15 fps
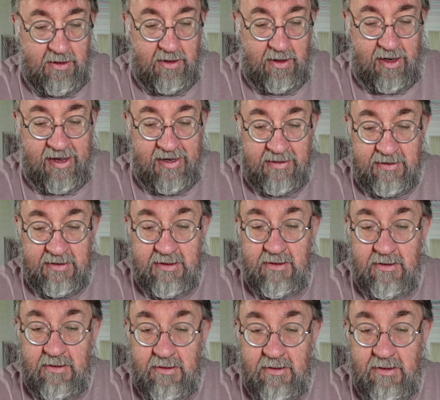and
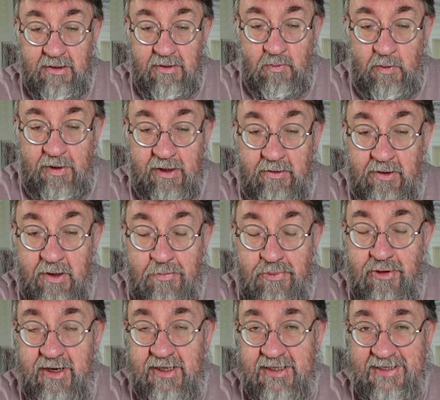we are going to
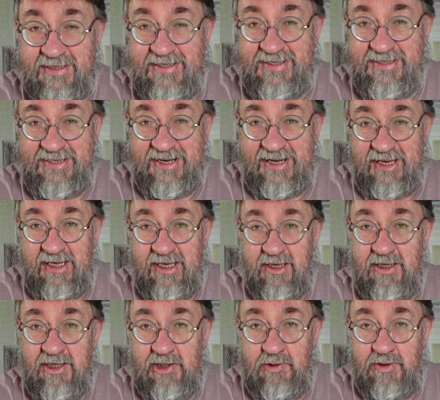print today
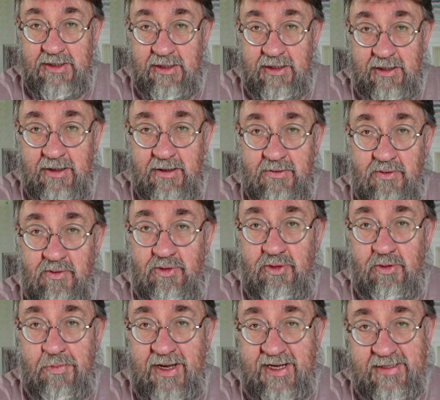using
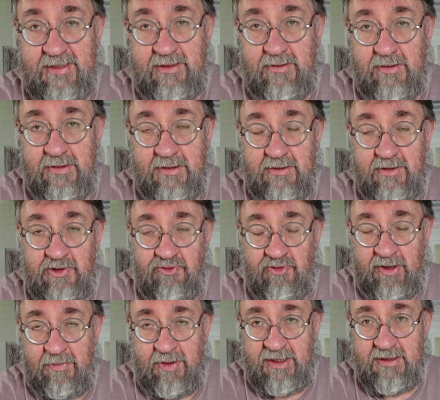oil pastels and
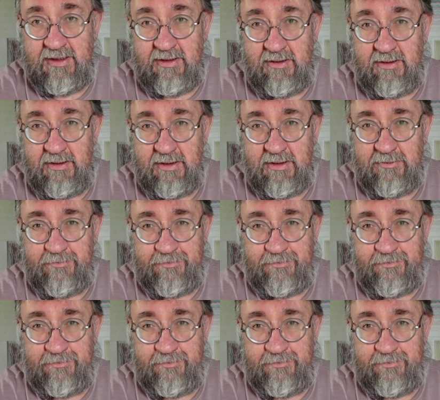dry pastels.